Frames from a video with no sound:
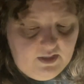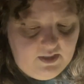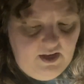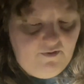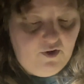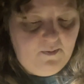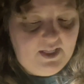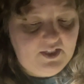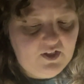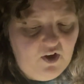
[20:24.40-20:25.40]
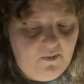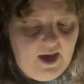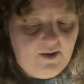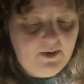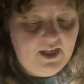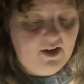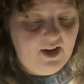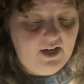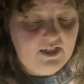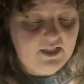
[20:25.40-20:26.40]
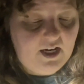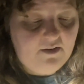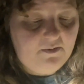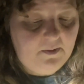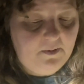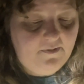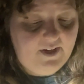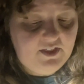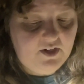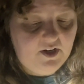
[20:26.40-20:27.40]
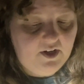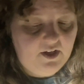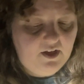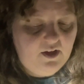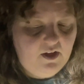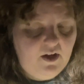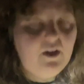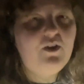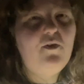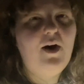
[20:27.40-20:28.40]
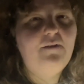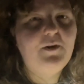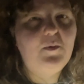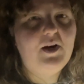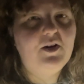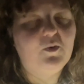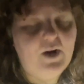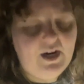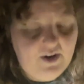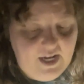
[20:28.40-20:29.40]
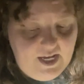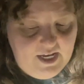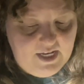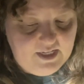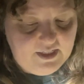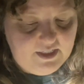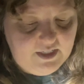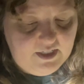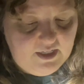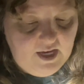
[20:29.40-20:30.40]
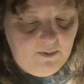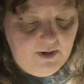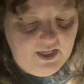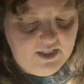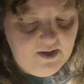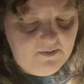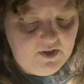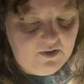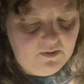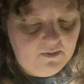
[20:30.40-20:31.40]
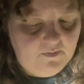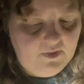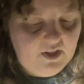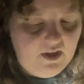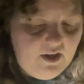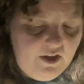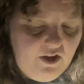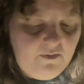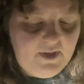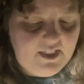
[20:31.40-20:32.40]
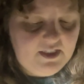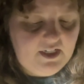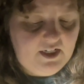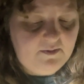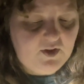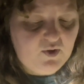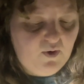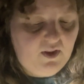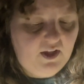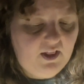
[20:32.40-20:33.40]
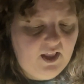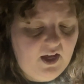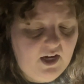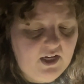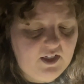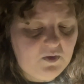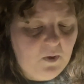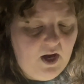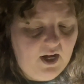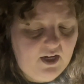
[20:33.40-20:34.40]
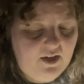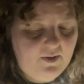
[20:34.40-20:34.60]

Several months go by without any sign of the professor. You often wonder where he is and what he's up to. You miss seeing him strolling along on his walk.